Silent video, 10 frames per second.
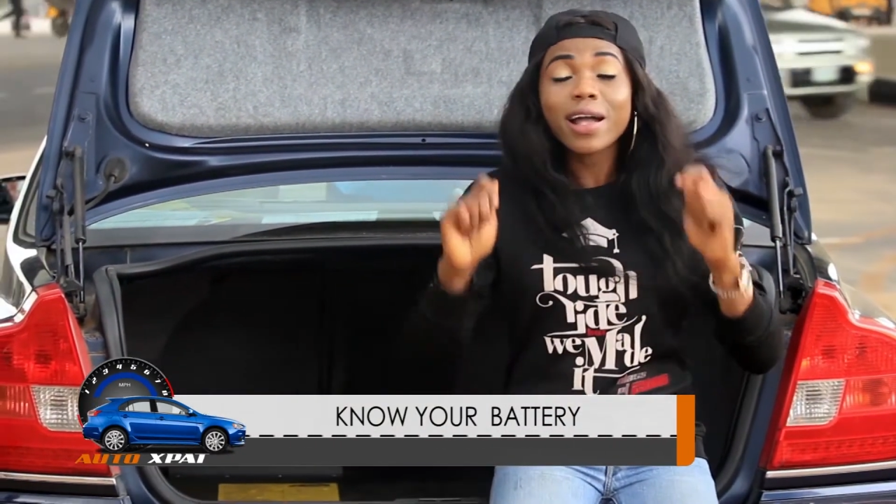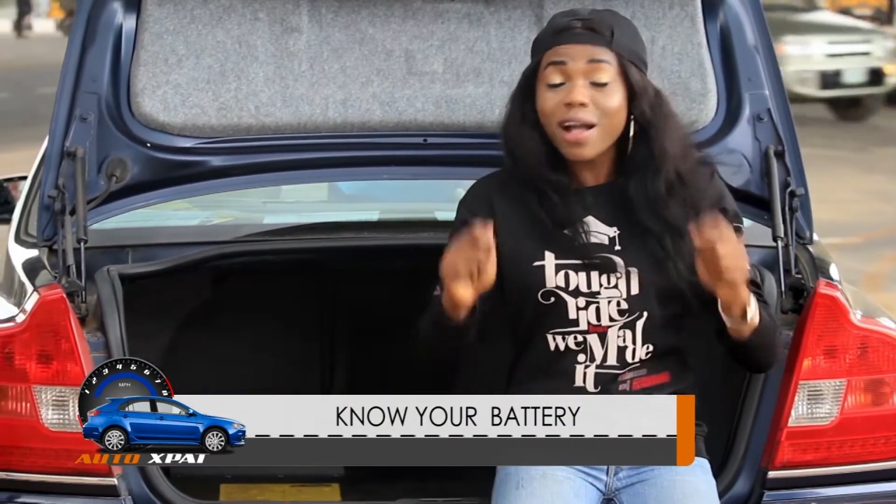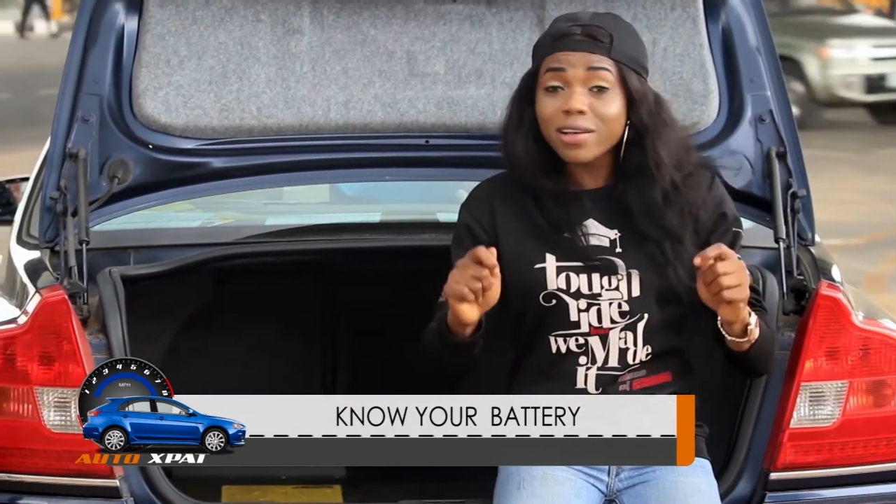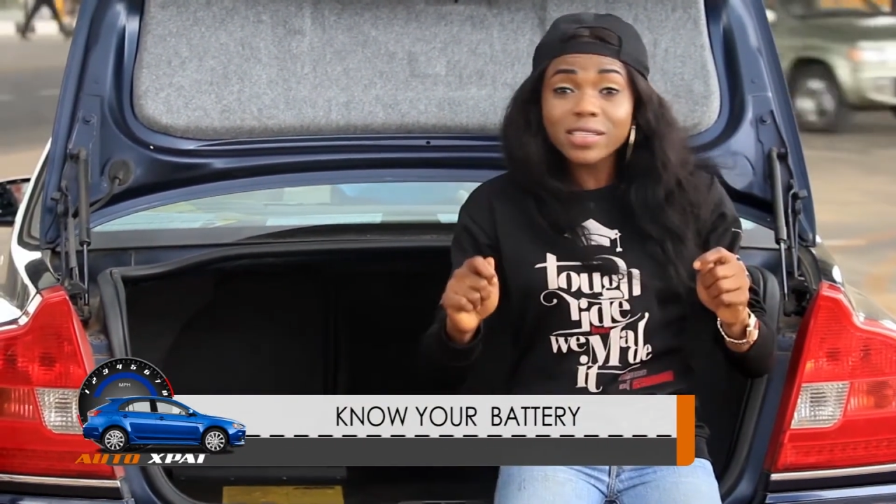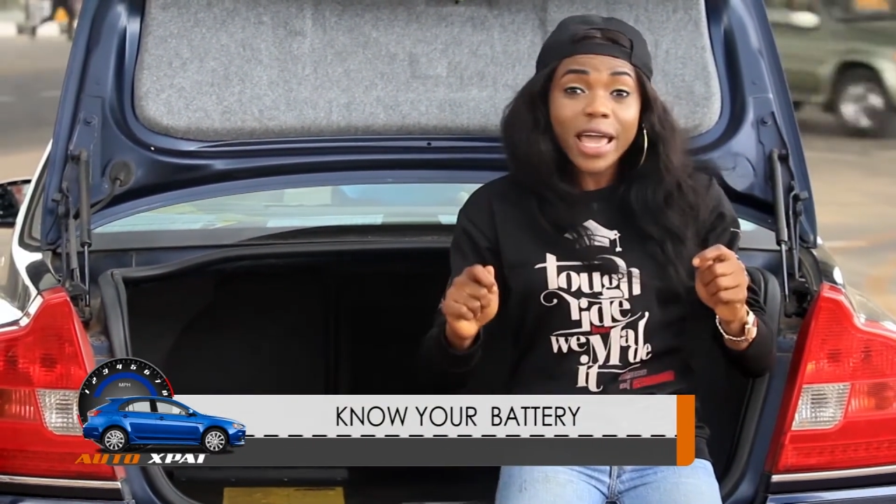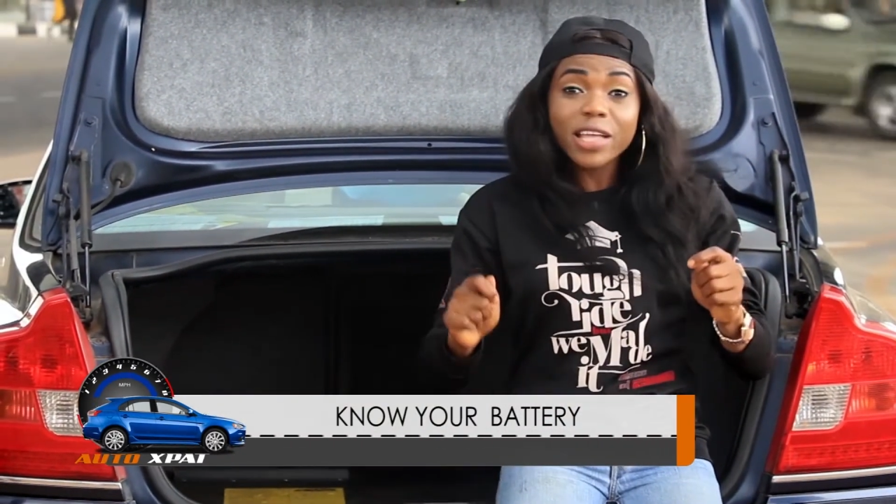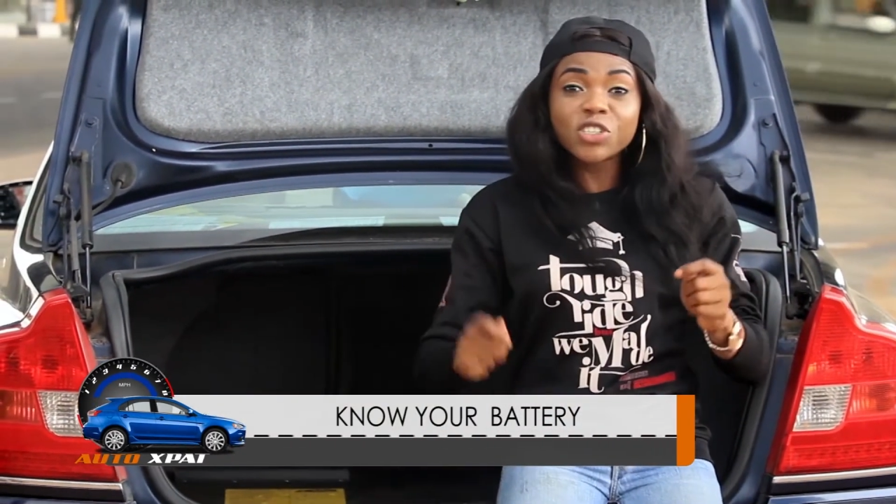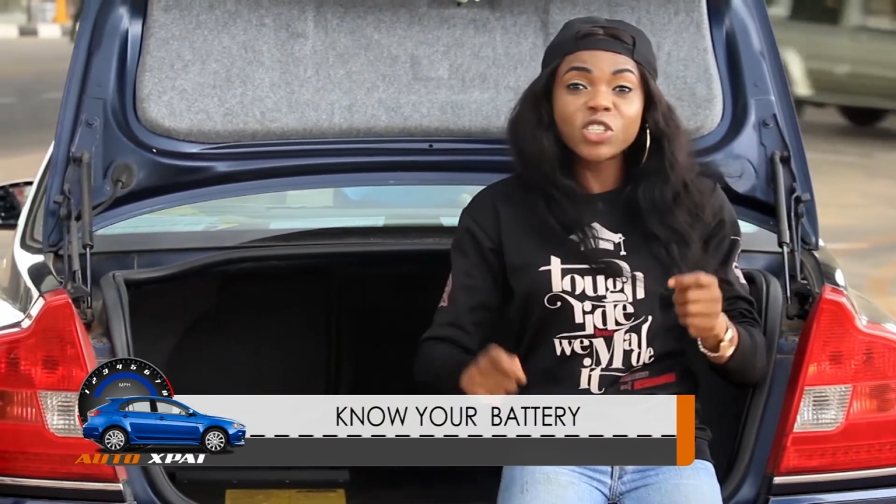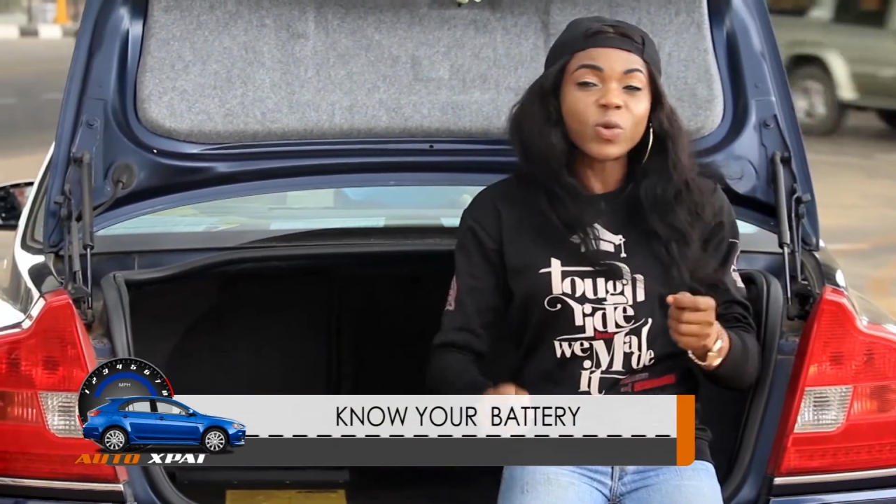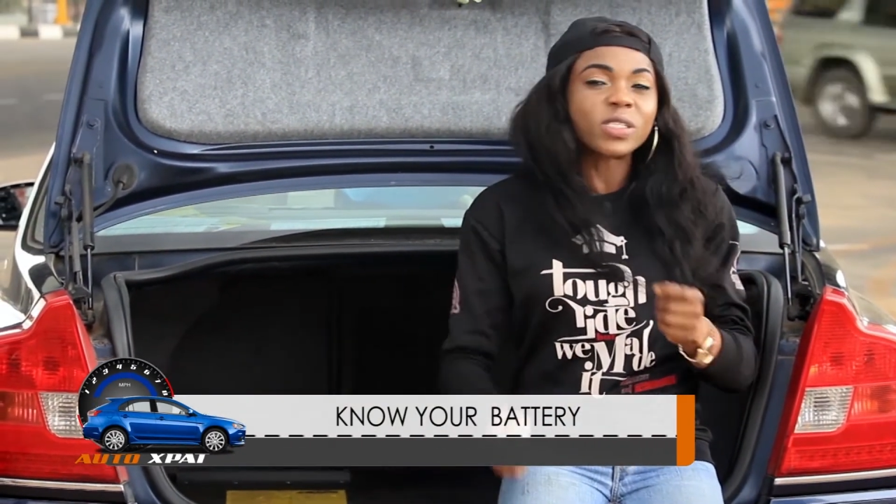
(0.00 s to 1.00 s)
car's
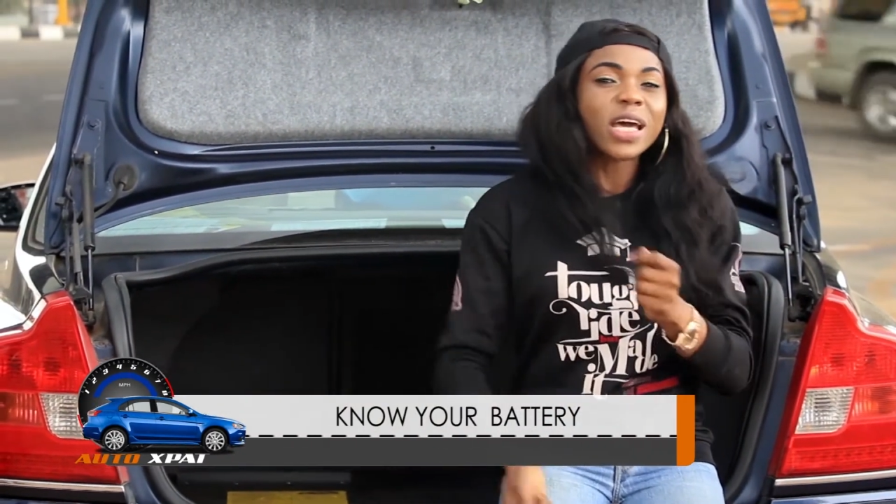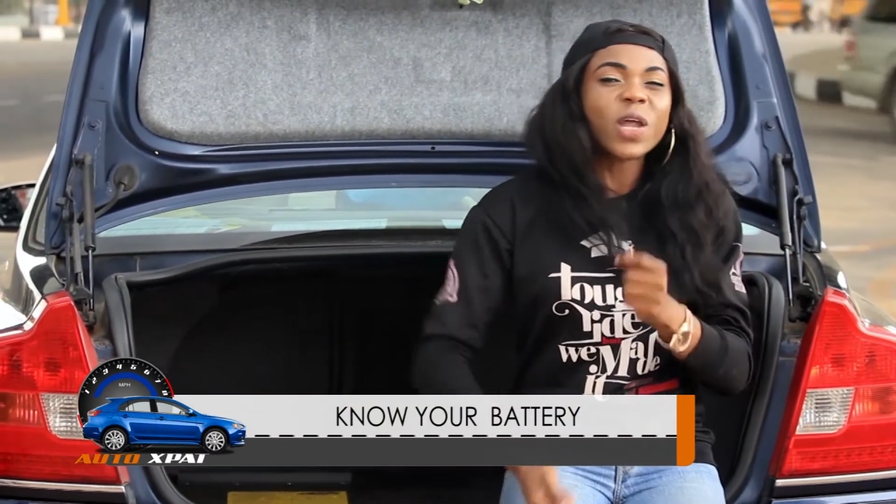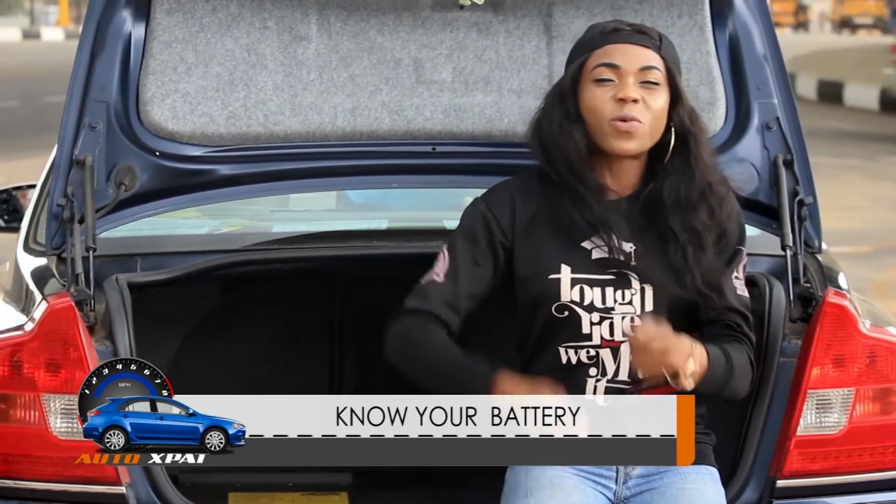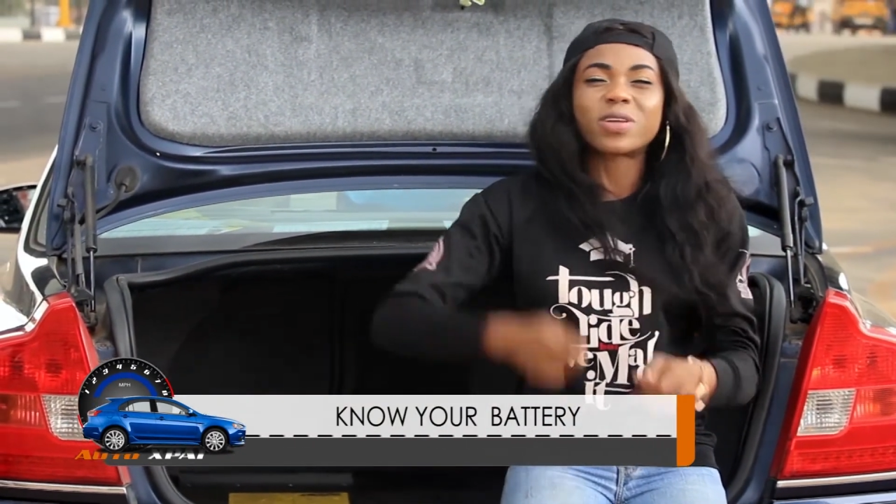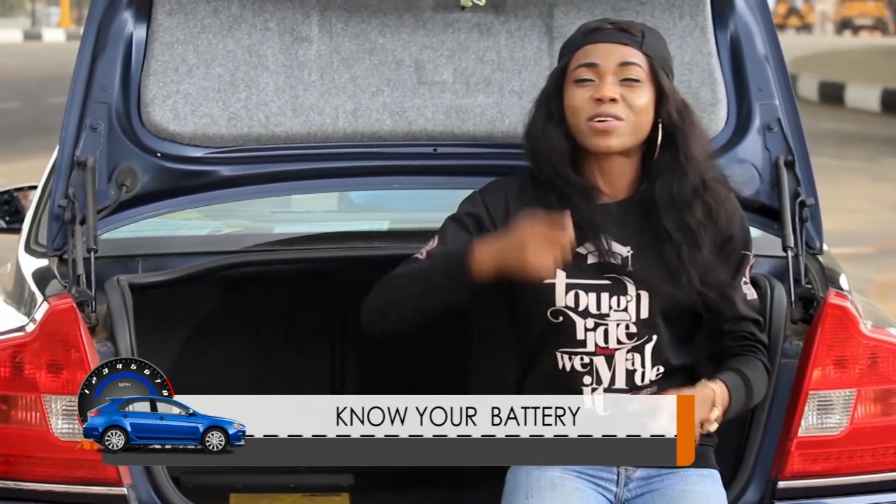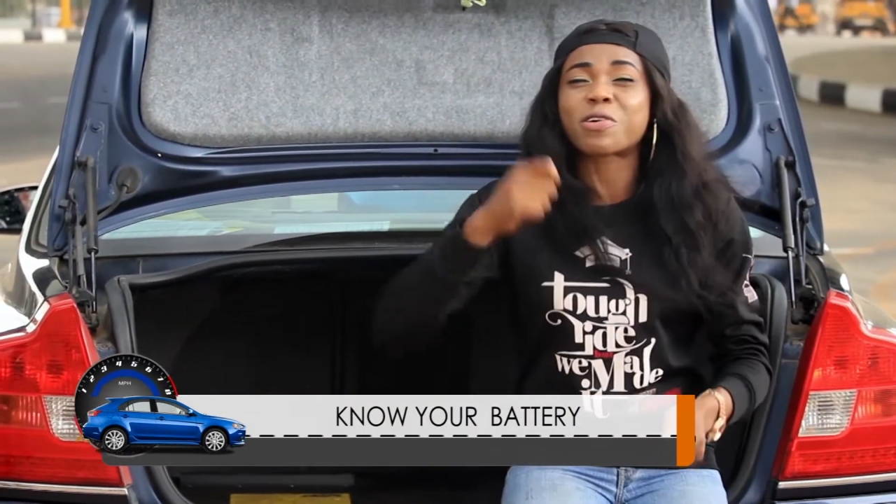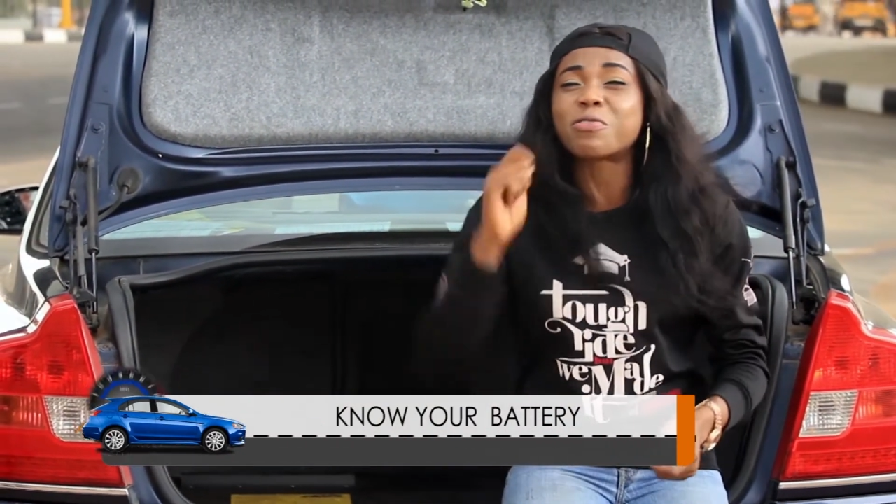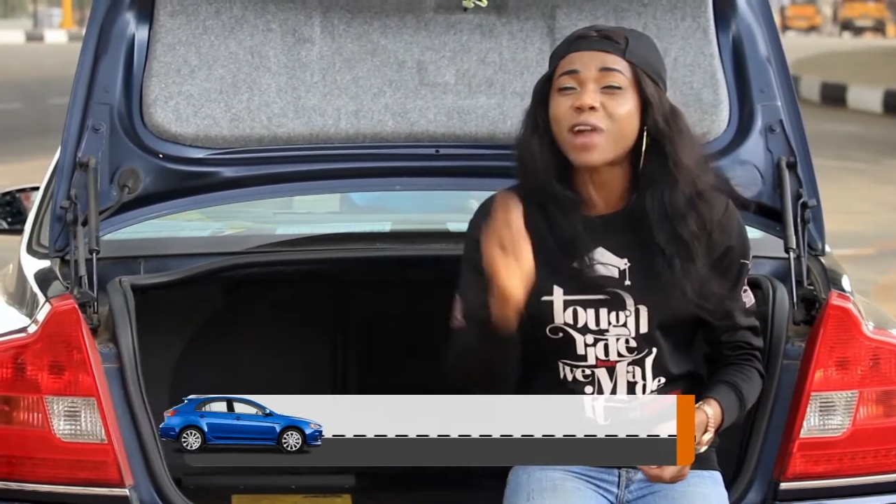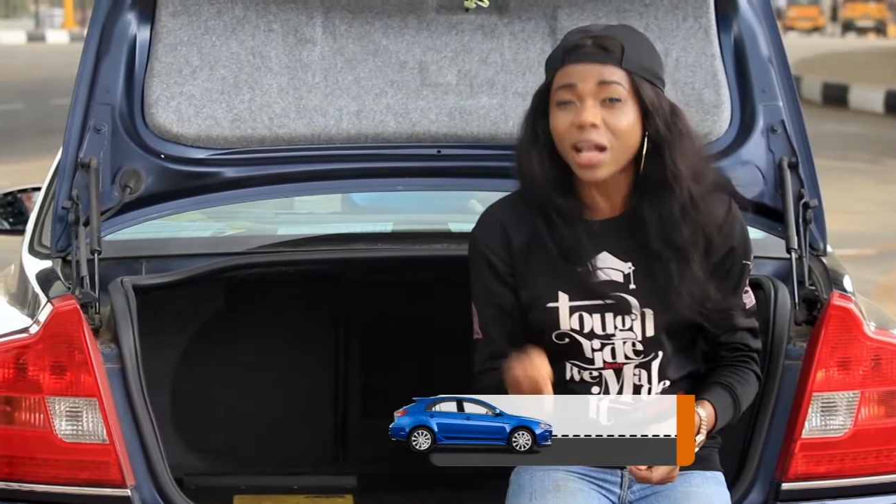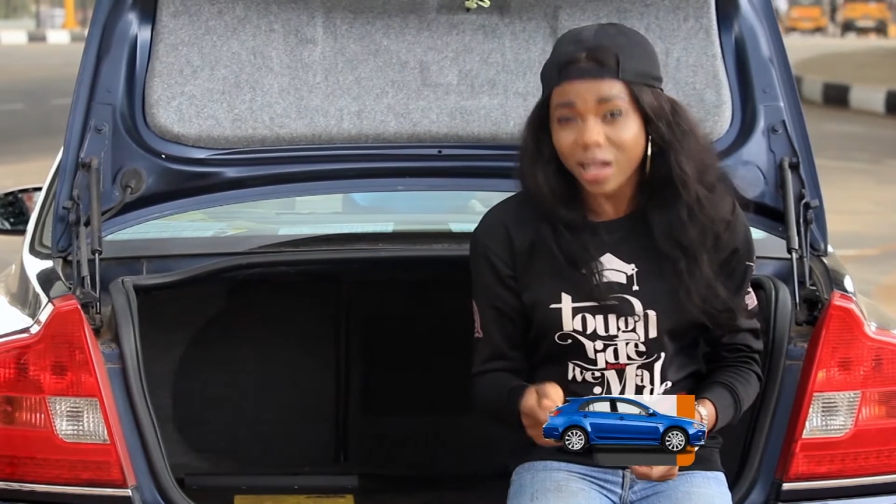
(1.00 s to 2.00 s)
engine was started with a
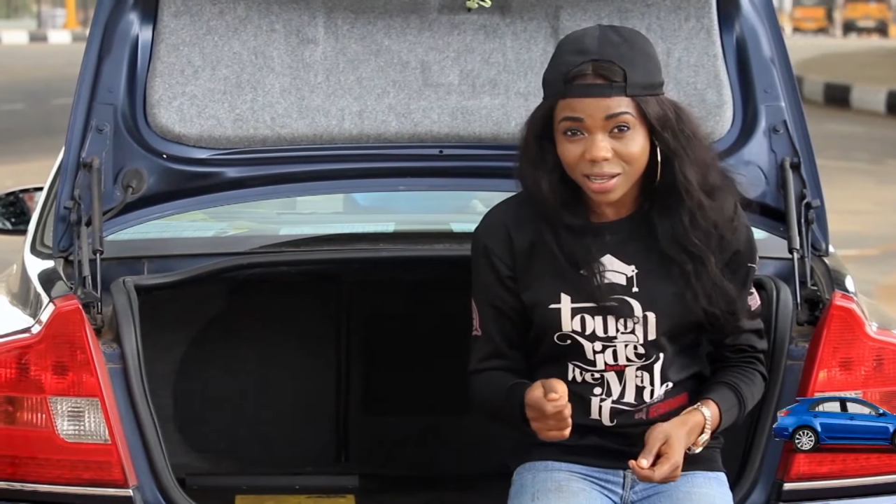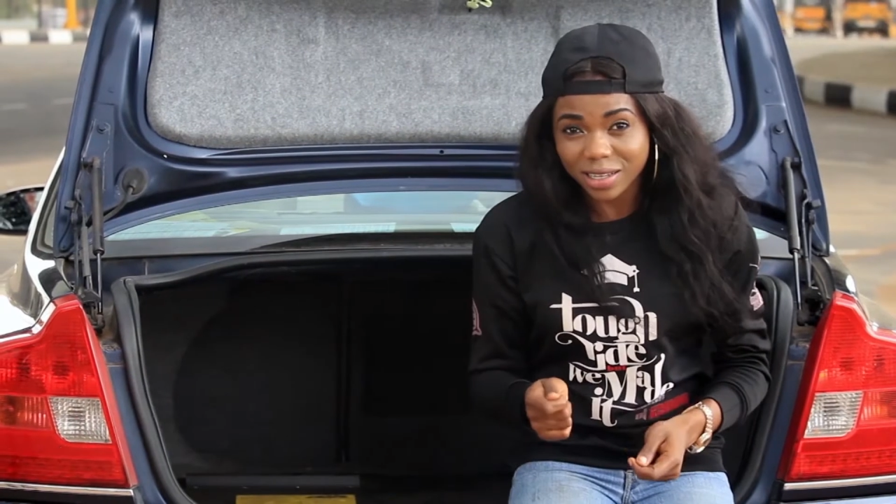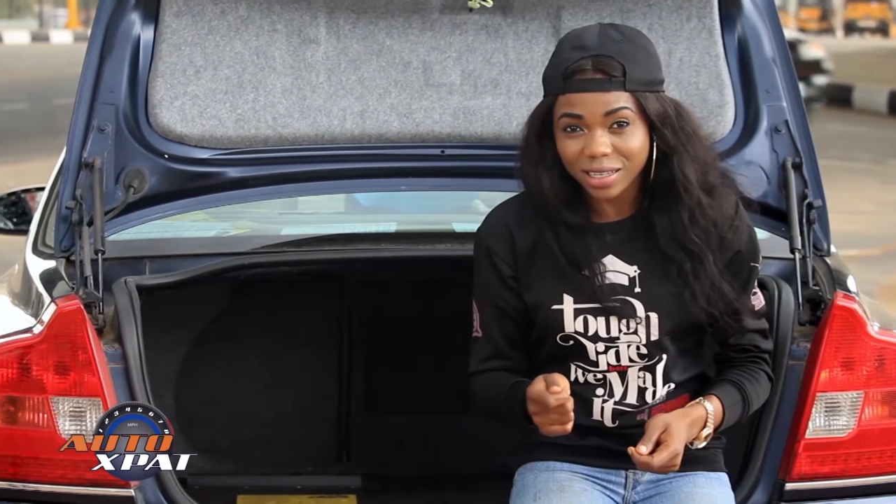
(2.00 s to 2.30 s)
crank.